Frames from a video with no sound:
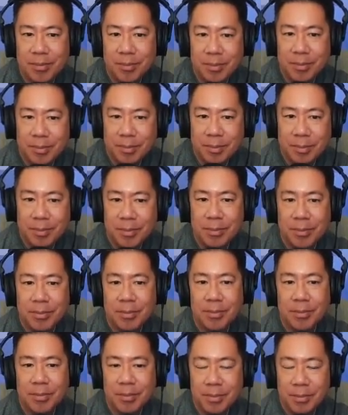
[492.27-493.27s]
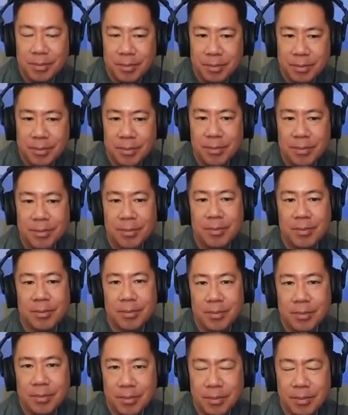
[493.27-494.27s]

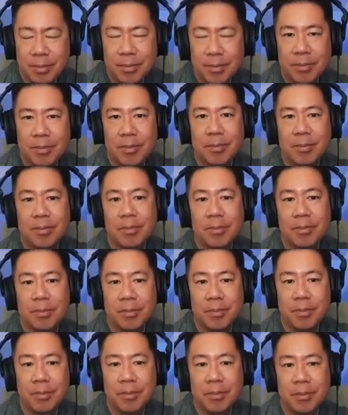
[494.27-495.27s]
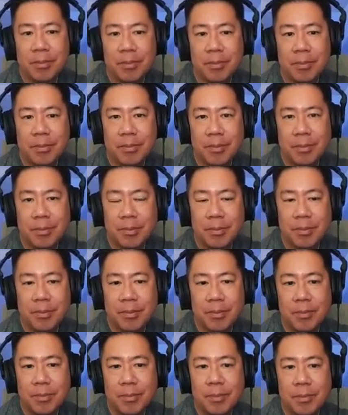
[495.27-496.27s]

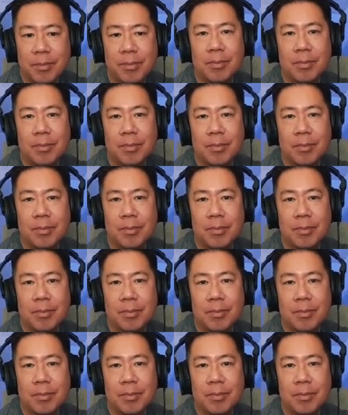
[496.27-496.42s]
No words are spoken by the person on screen.